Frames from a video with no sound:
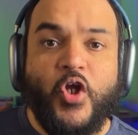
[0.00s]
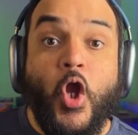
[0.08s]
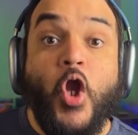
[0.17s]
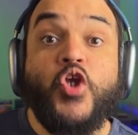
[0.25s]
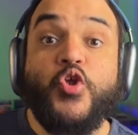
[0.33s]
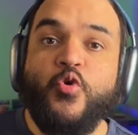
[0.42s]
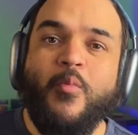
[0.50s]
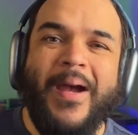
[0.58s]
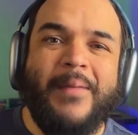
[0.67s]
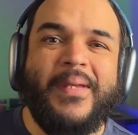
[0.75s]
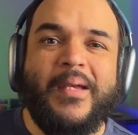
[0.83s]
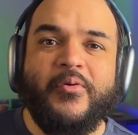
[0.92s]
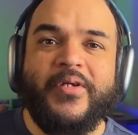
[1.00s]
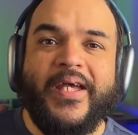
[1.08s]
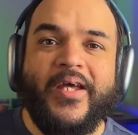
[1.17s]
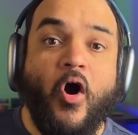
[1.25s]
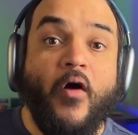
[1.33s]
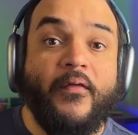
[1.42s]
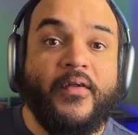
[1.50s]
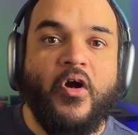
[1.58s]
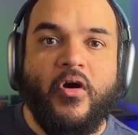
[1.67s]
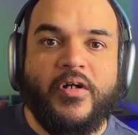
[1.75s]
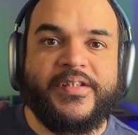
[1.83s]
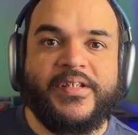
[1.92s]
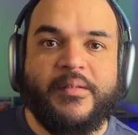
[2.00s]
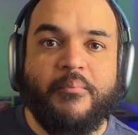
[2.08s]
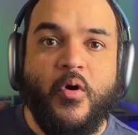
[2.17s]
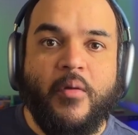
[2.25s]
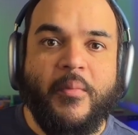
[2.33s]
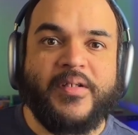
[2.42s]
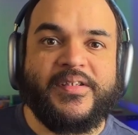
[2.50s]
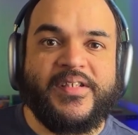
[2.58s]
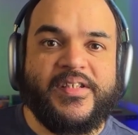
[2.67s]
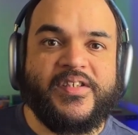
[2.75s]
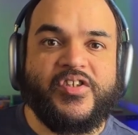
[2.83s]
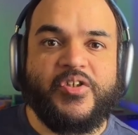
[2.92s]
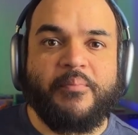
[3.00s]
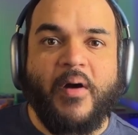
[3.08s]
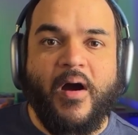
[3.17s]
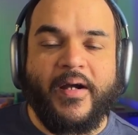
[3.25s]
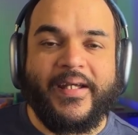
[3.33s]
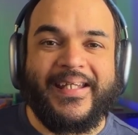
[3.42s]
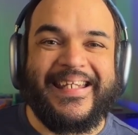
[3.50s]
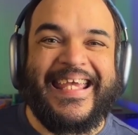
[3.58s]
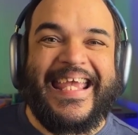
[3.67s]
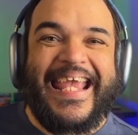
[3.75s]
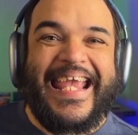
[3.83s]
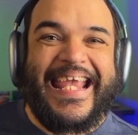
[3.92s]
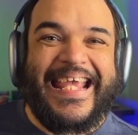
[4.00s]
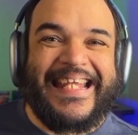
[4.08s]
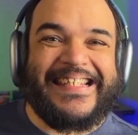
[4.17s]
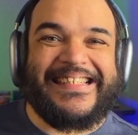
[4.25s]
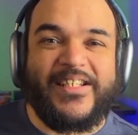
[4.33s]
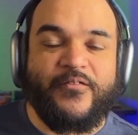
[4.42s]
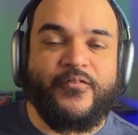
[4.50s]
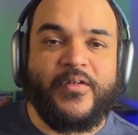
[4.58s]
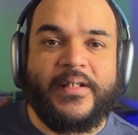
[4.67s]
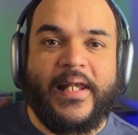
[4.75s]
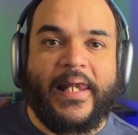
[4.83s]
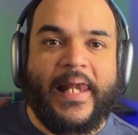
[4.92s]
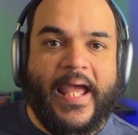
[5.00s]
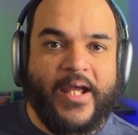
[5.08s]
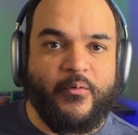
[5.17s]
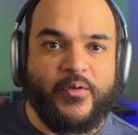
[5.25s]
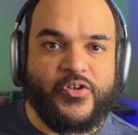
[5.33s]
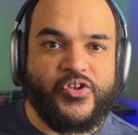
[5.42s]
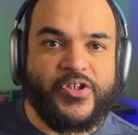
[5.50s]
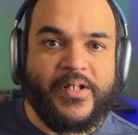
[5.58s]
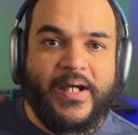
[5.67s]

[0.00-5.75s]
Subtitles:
You might be able to get all the cards in Pokemon TCG Pocket in a different language.